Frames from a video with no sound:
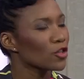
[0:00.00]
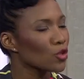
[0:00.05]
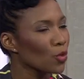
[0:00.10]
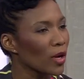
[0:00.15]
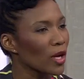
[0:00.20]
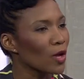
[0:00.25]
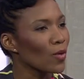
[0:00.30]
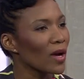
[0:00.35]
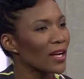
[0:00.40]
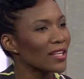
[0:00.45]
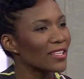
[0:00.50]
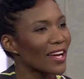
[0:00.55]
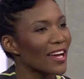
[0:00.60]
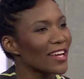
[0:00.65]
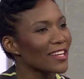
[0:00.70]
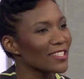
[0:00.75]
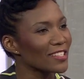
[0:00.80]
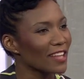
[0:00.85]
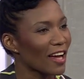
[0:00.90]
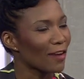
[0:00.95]
21
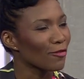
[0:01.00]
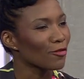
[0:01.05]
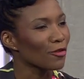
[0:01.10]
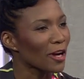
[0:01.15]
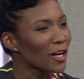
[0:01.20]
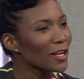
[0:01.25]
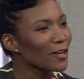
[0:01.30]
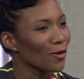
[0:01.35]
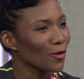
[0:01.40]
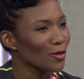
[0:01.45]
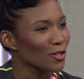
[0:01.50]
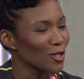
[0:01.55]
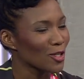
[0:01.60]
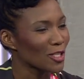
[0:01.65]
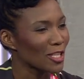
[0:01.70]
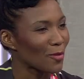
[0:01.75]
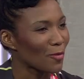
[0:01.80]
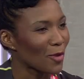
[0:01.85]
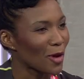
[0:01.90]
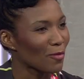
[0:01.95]
days, I've read also
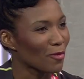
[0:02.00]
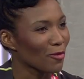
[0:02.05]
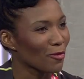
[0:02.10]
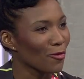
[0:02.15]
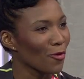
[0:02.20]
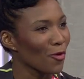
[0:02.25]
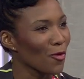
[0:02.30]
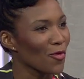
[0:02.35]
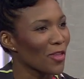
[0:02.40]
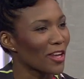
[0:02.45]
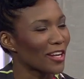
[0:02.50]
somewhere before